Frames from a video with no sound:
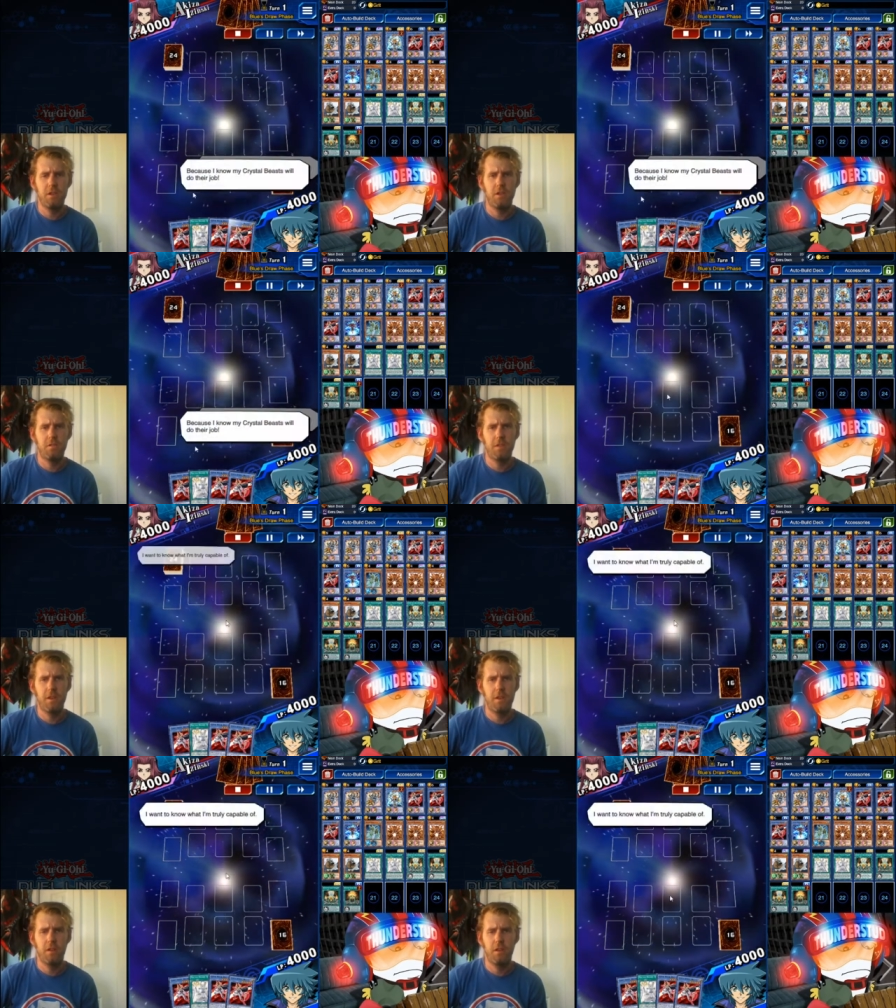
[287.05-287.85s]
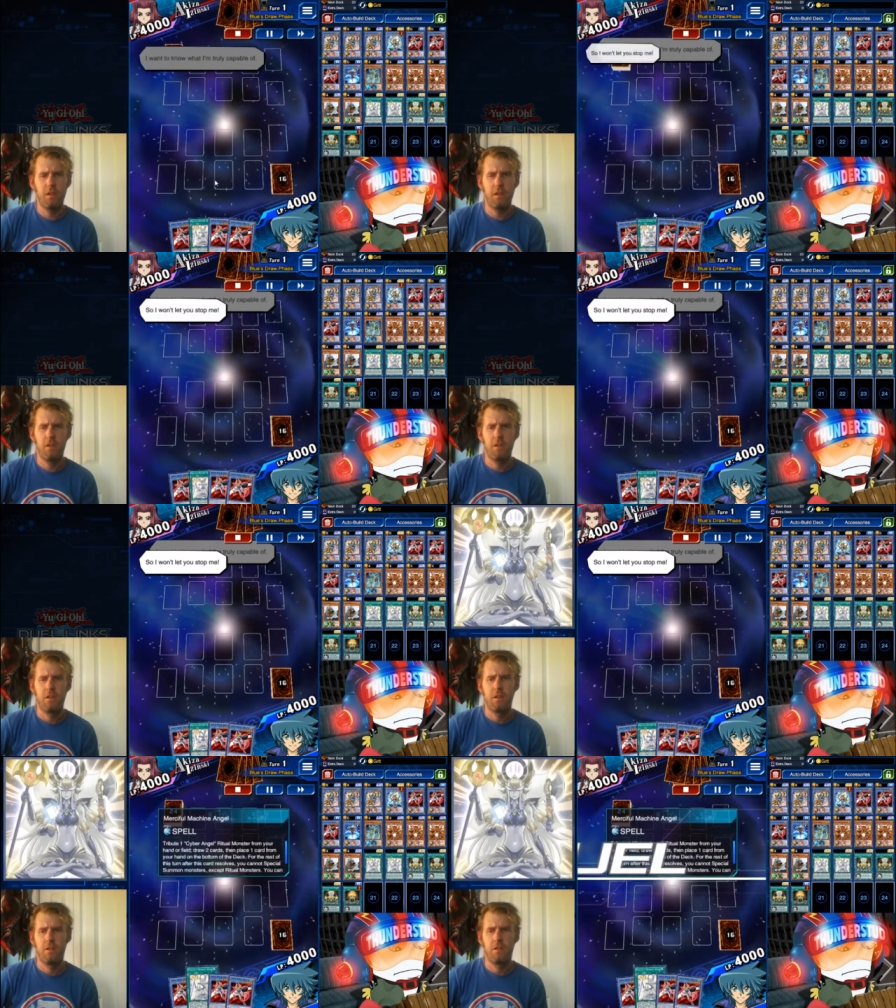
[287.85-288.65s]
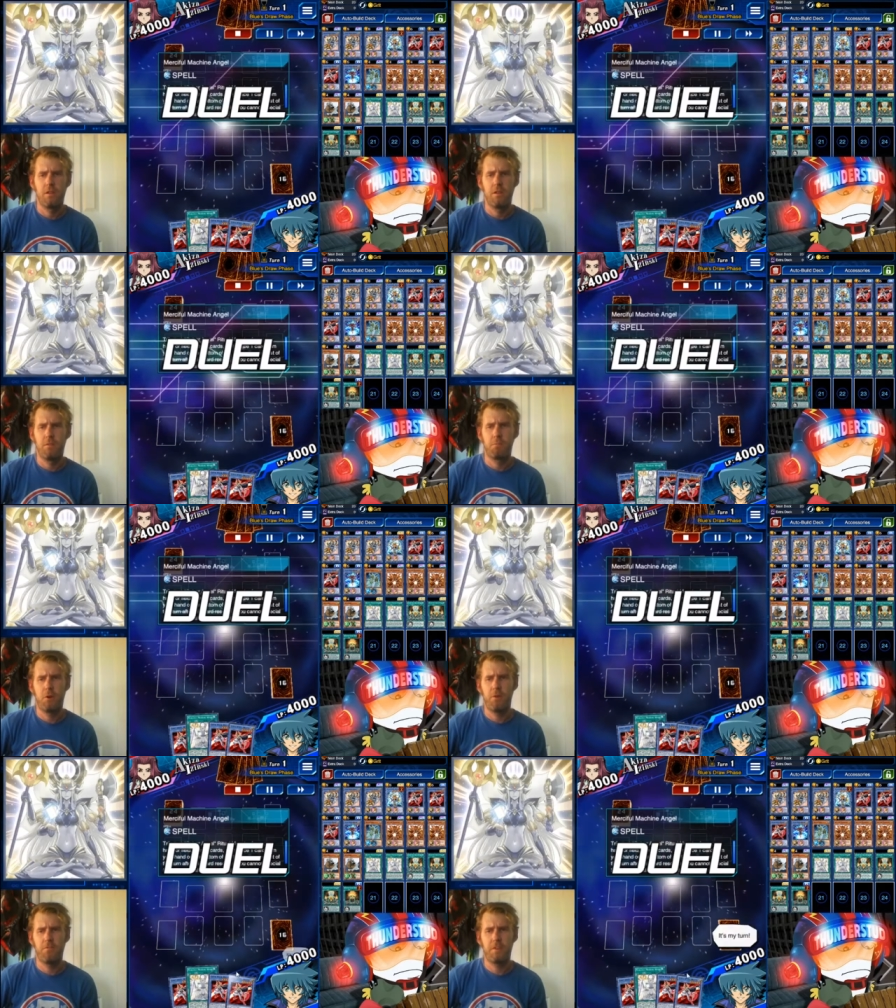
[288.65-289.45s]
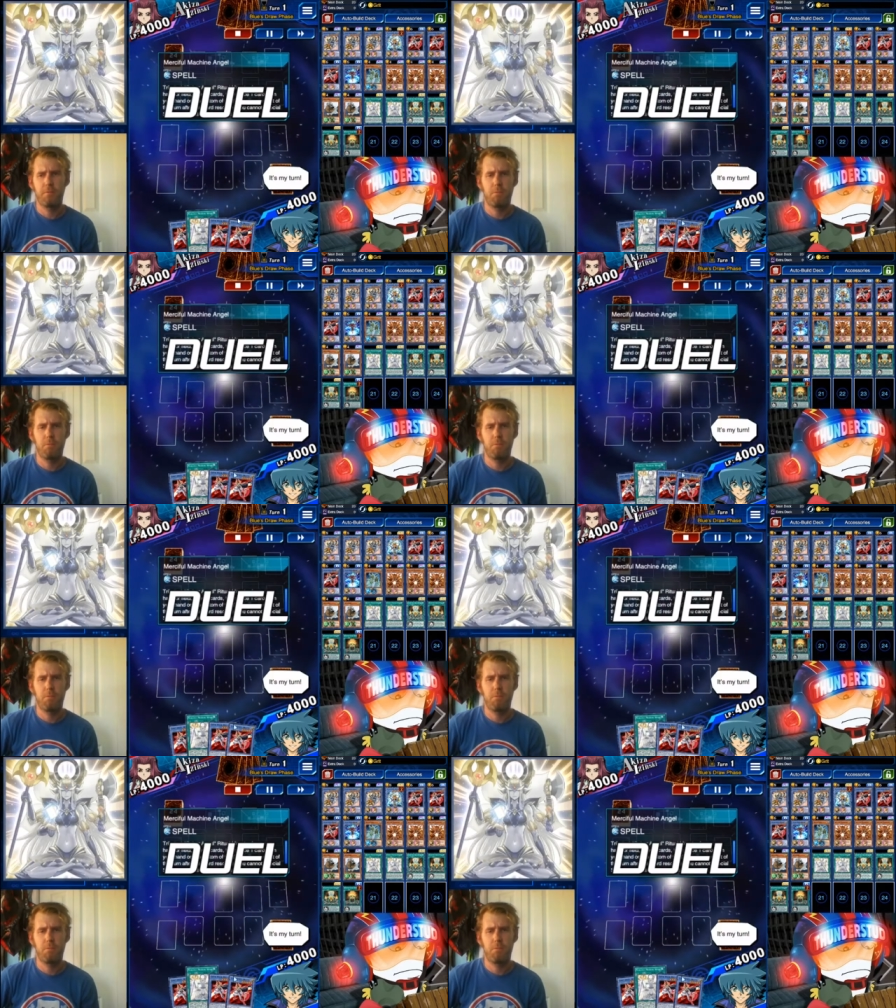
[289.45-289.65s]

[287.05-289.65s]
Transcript: it looks like perfect